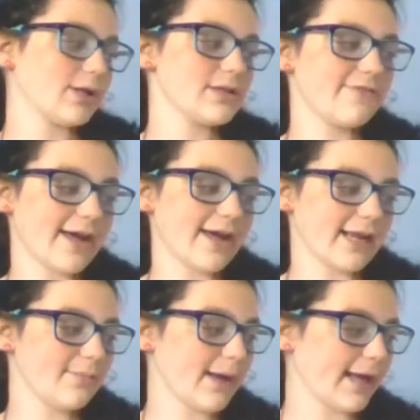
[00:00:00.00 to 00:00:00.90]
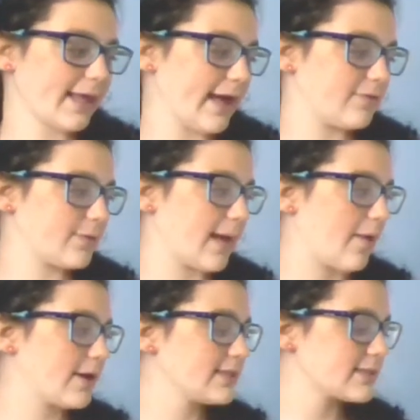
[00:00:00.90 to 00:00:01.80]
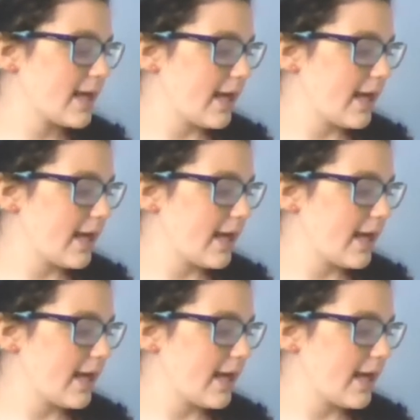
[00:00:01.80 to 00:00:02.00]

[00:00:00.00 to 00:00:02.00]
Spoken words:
in the Fighting by Kevin Powers.